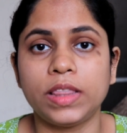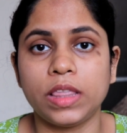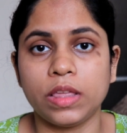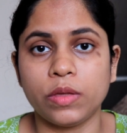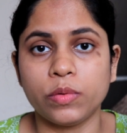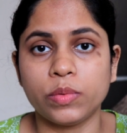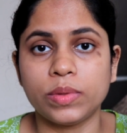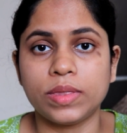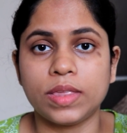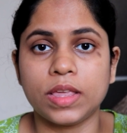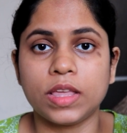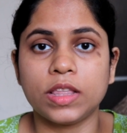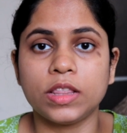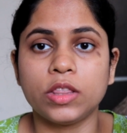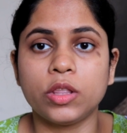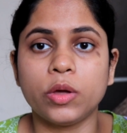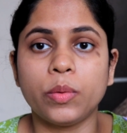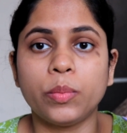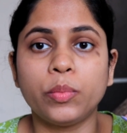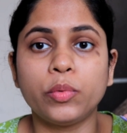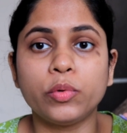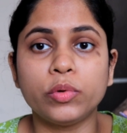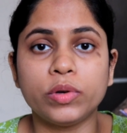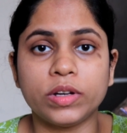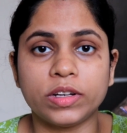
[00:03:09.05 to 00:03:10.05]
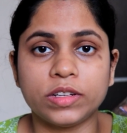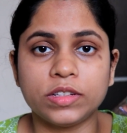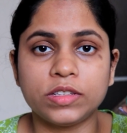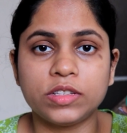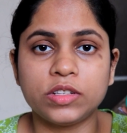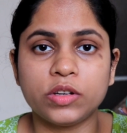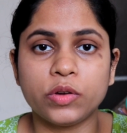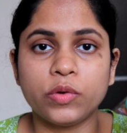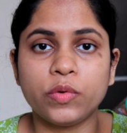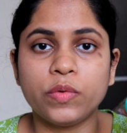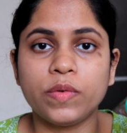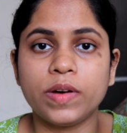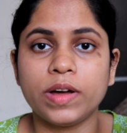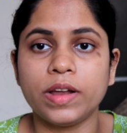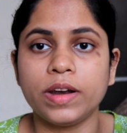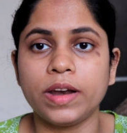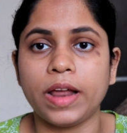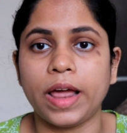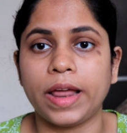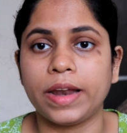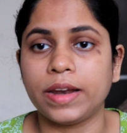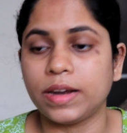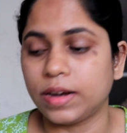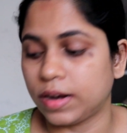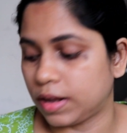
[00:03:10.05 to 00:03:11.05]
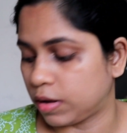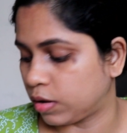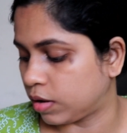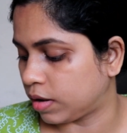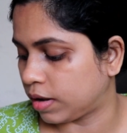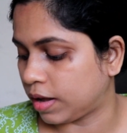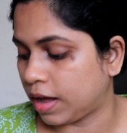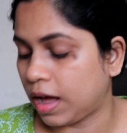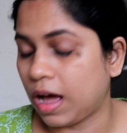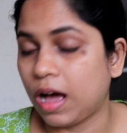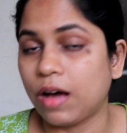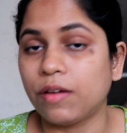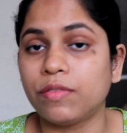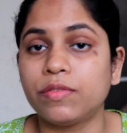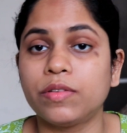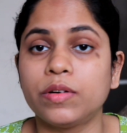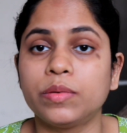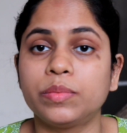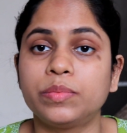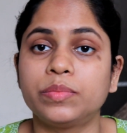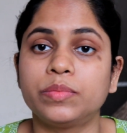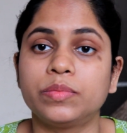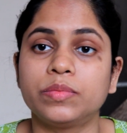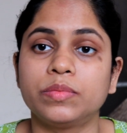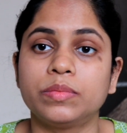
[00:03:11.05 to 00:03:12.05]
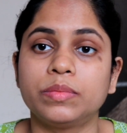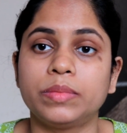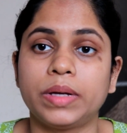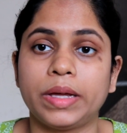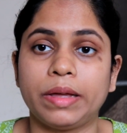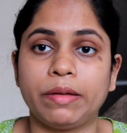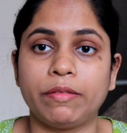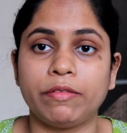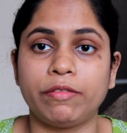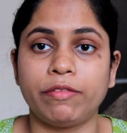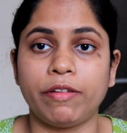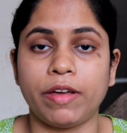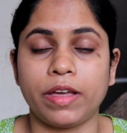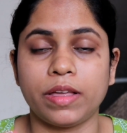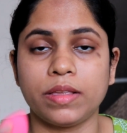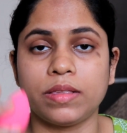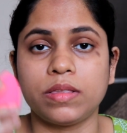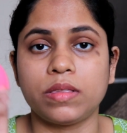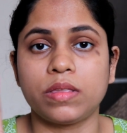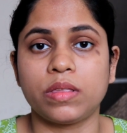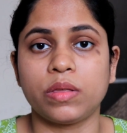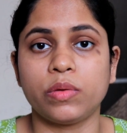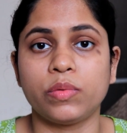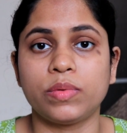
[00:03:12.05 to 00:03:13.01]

using the Puna Store one, and half of my face